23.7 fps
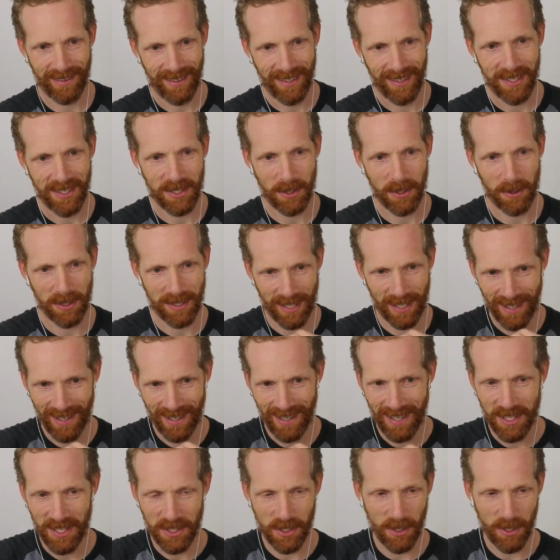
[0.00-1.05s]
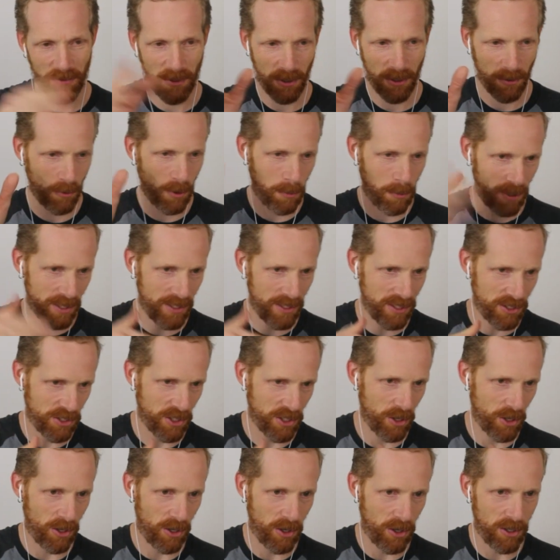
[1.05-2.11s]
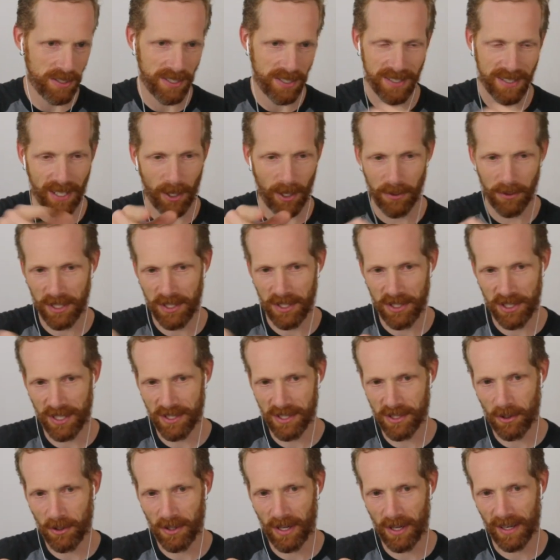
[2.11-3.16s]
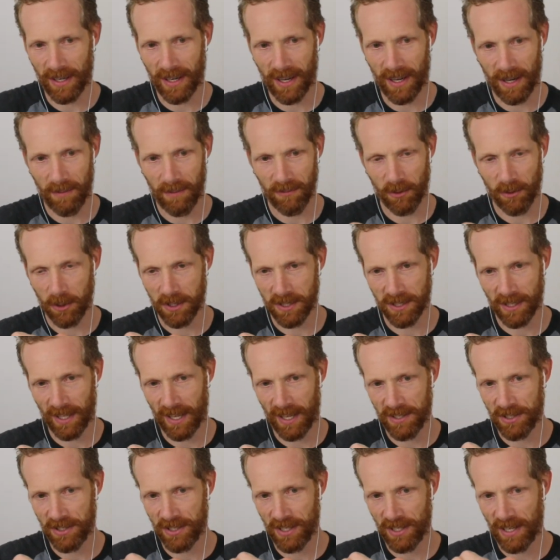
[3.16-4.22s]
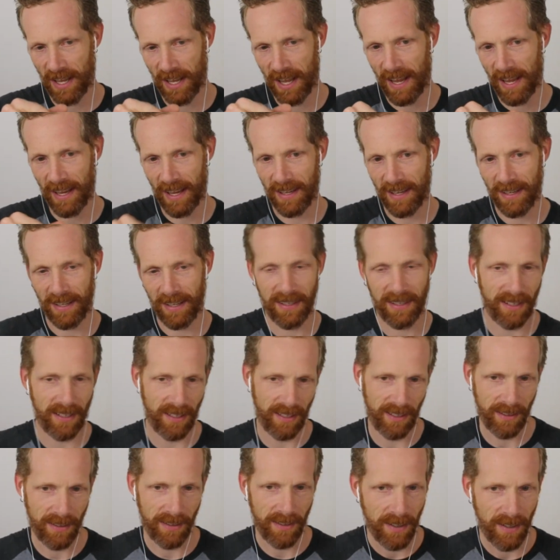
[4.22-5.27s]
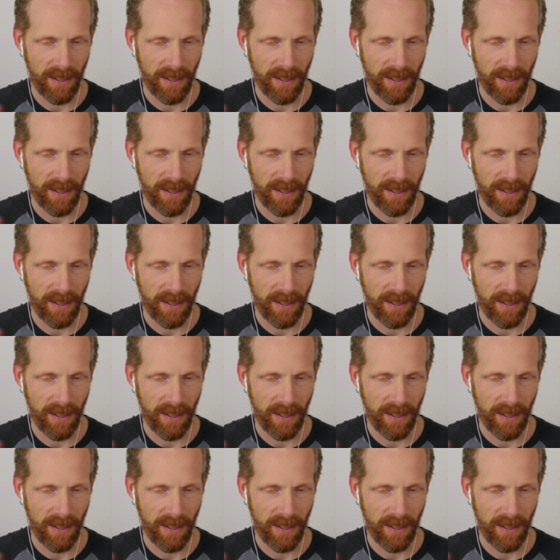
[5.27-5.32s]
So, yep. so if you're, we'll put in the show notes, it's healthy G S O dot com forward slash A N N E.